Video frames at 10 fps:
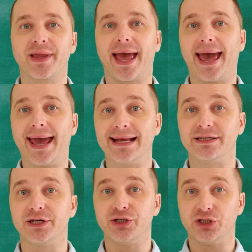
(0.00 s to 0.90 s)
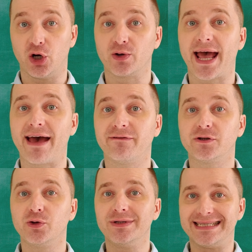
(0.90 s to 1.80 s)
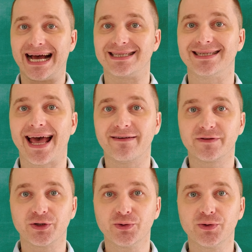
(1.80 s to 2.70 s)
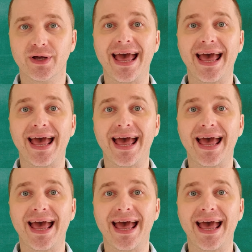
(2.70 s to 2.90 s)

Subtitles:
and don't have to, doesn't have to,